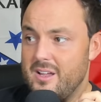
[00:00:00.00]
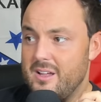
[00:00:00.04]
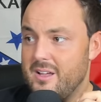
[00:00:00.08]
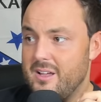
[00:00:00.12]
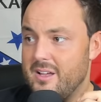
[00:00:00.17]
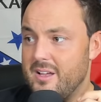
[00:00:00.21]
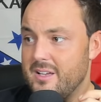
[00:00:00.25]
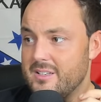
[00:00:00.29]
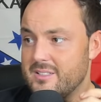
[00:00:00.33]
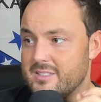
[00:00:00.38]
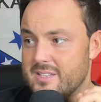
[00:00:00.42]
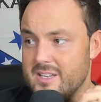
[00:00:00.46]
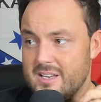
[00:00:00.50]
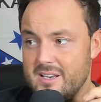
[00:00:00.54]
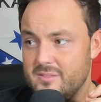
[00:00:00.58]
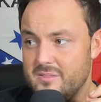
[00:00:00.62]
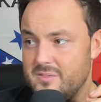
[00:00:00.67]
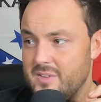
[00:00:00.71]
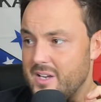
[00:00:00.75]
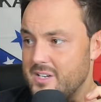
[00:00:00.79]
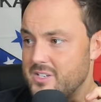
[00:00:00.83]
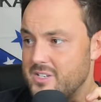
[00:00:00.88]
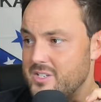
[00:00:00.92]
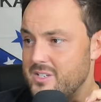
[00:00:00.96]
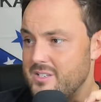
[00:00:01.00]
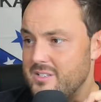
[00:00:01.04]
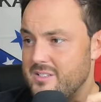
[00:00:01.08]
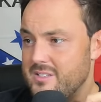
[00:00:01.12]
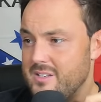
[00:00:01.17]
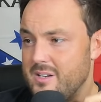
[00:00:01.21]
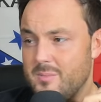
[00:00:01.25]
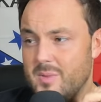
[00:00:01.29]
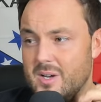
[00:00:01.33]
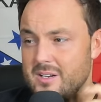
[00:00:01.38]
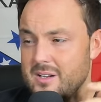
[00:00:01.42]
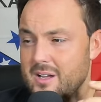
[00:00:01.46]
uh, skin infections,
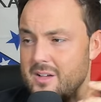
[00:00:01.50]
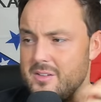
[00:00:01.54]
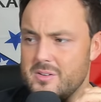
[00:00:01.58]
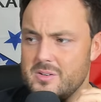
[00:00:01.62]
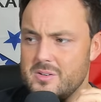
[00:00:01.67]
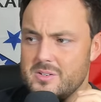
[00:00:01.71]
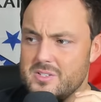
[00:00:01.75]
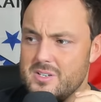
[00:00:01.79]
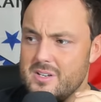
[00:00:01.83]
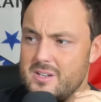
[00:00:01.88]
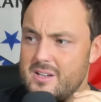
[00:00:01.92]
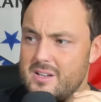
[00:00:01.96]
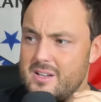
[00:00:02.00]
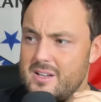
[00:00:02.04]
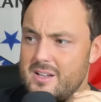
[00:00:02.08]
and among others.